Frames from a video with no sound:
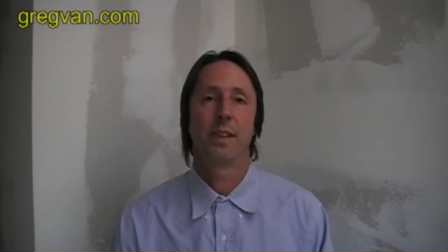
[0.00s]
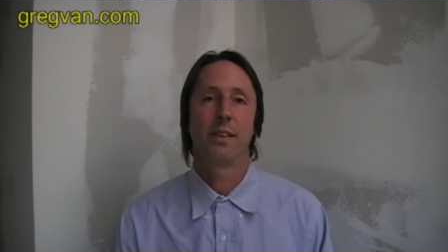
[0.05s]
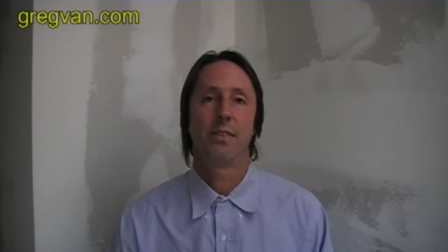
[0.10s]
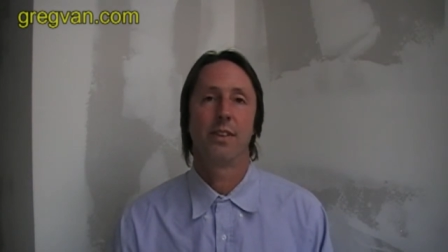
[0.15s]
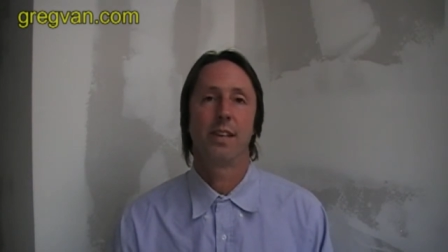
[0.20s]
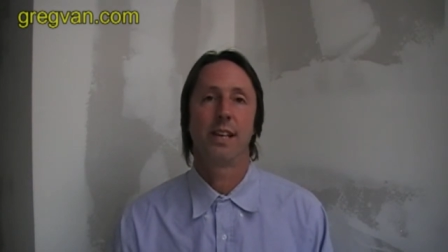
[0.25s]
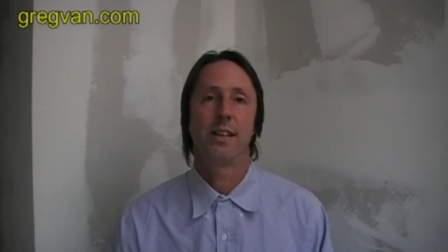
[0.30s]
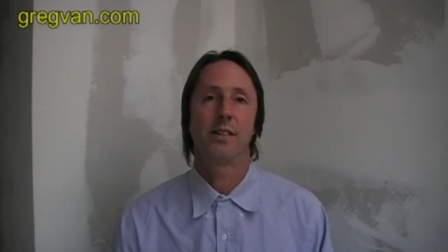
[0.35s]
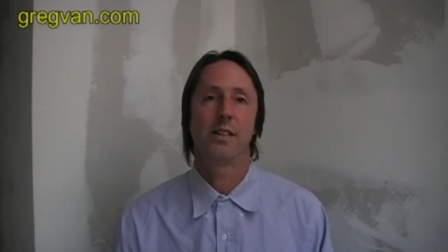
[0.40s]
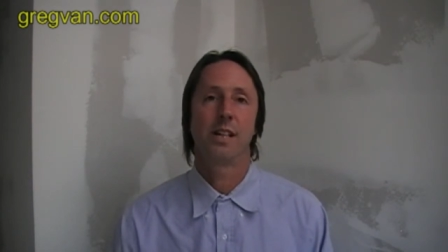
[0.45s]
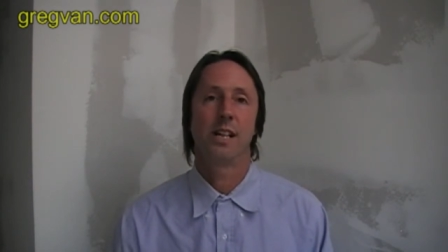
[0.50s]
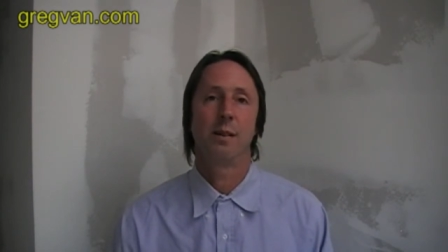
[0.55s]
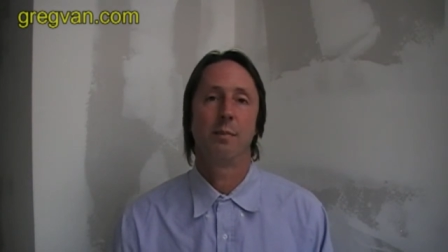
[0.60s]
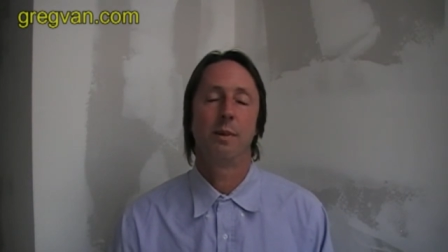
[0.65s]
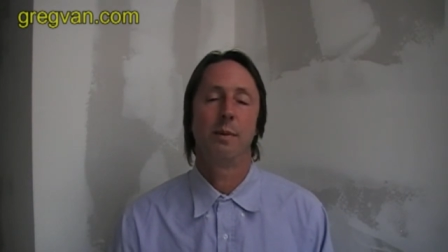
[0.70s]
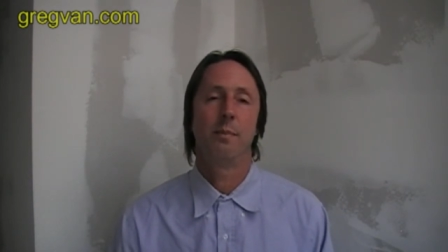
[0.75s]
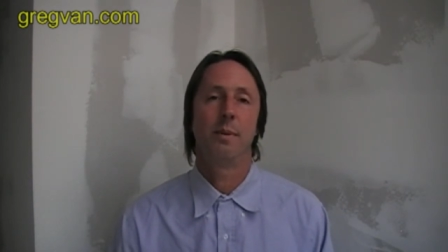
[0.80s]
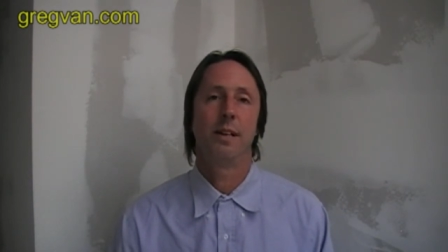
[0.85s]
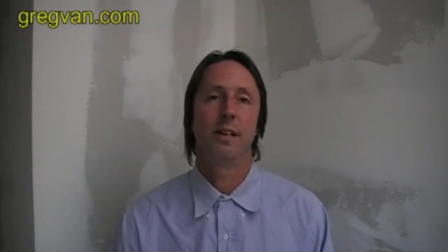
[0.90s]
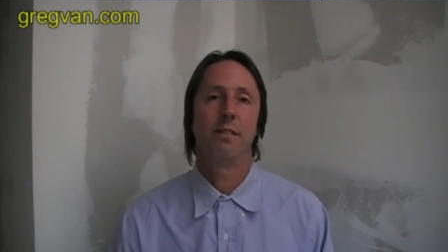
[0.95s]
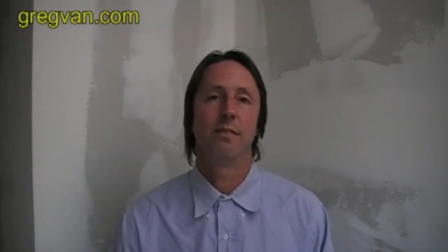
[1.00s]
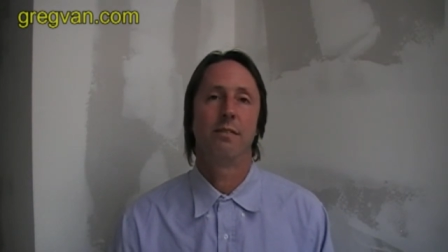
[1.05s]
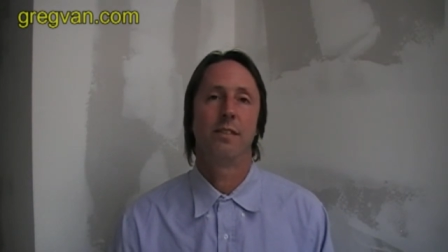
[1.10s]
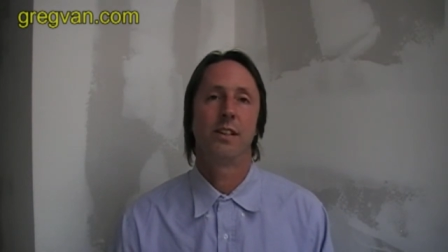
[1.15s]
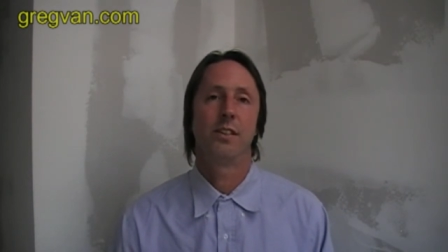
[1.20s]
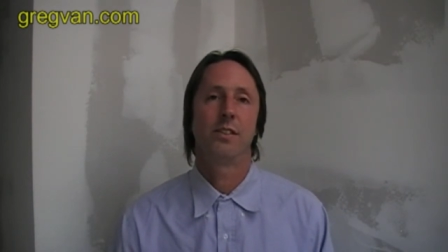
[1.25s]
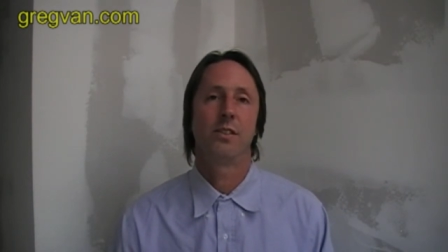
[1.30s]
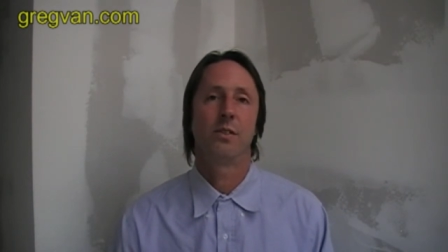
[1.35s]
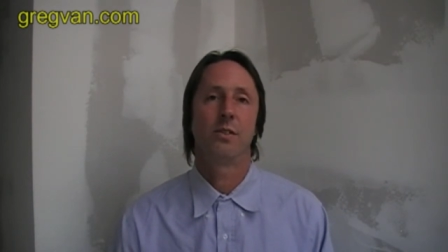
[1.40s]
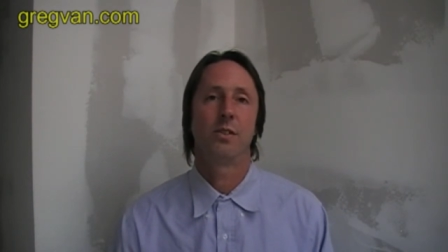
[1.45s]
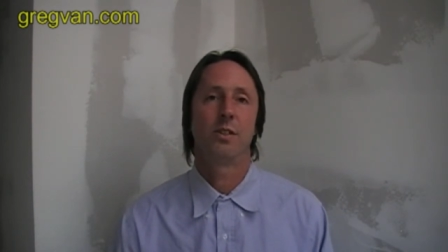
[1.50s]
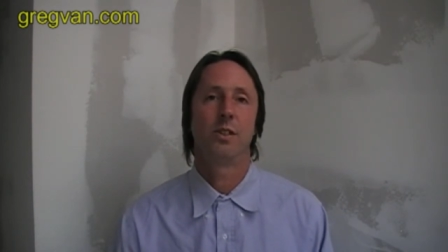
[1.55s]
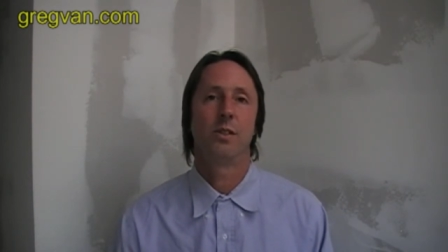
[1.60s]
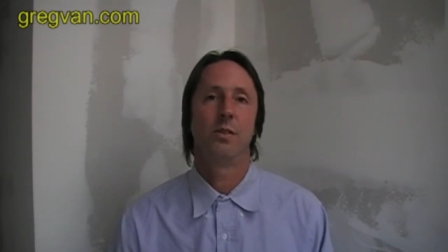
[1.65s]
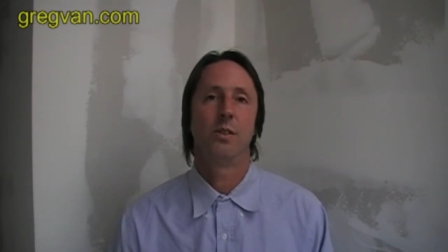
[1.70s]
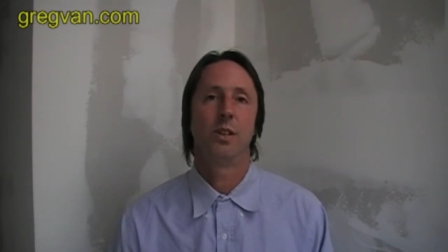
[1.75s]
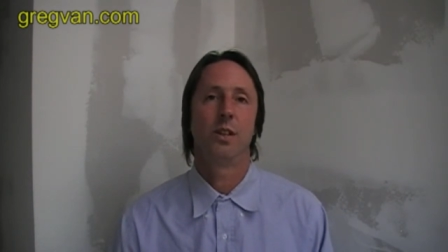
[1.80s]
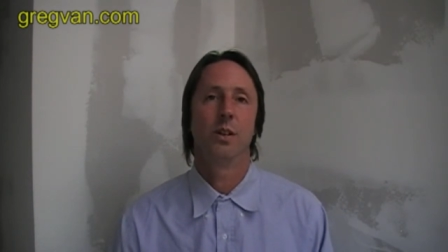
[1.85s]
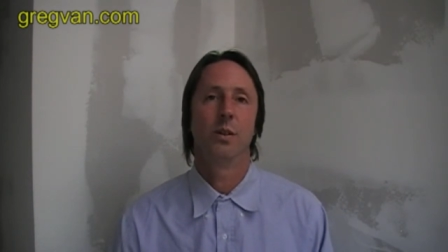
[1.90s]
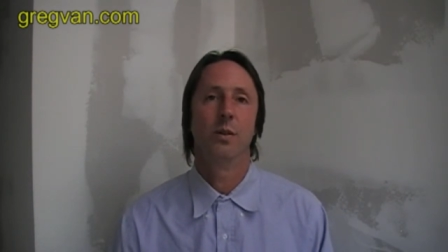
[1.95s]
think it's going to be beneficial
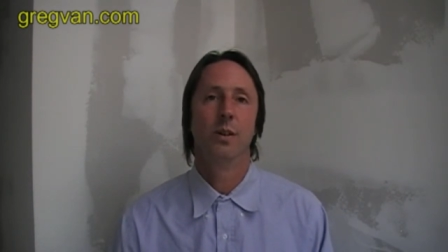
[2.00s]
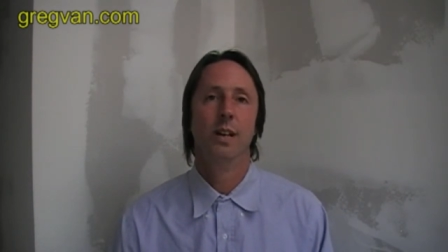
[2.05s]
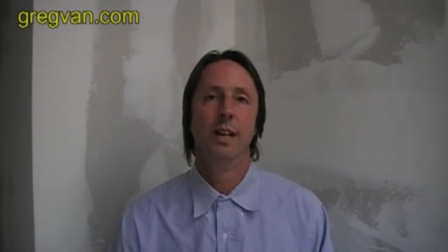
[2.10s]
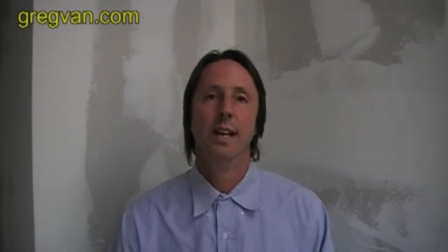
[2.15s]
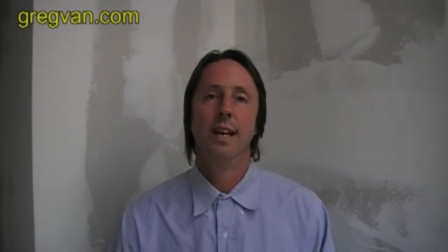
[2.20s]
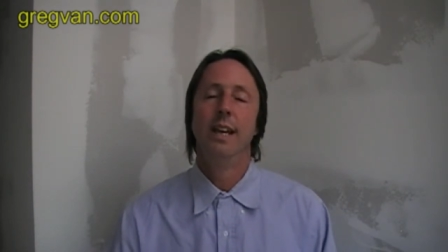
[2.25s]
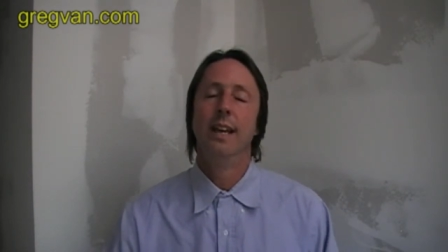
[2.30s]
to you